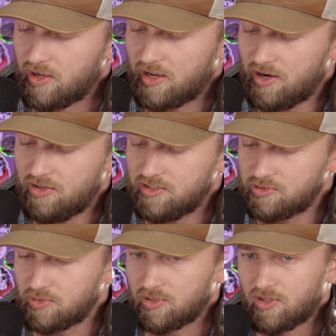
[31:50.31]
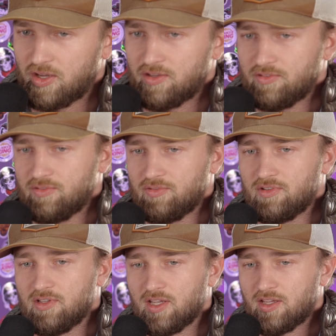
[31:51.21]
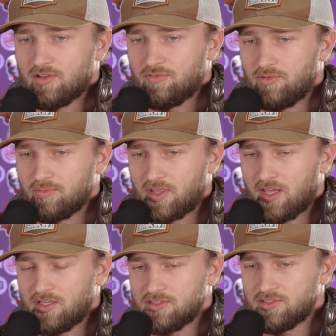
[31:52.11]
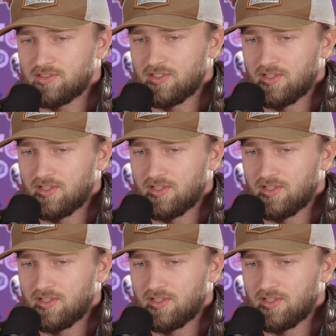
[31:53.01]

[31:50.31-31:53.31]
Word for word: I carry this one a lot. The from Case.